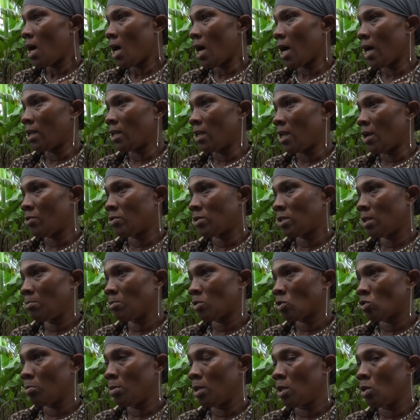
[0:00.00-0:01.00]
and there
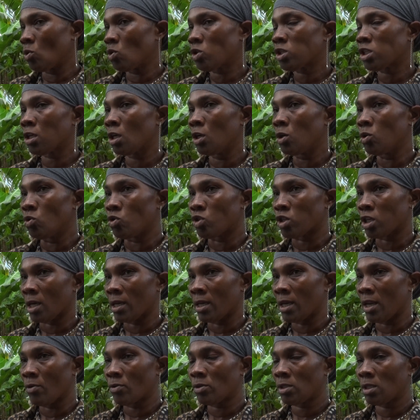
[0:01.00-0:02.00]
seems to be no
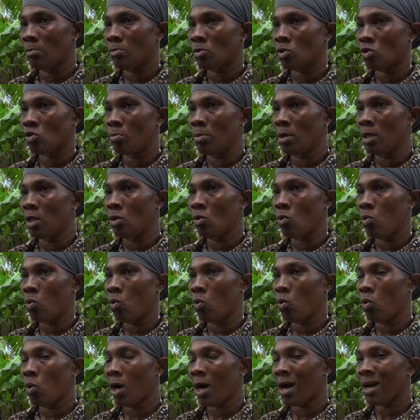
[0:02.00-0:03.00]
solution, there seems to be
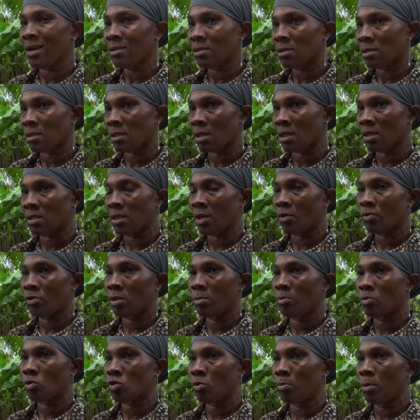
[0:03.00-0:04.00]
no answers, there
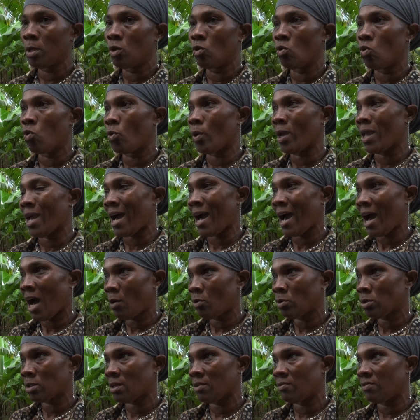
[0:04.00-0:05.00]
seems to be no way
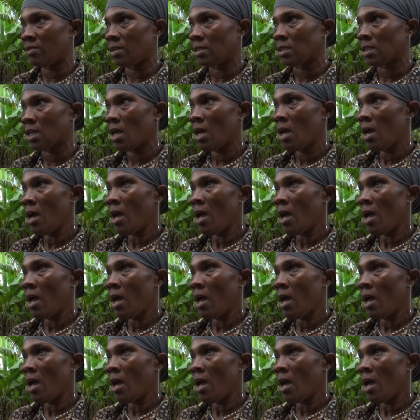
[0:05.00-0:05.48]
out of it.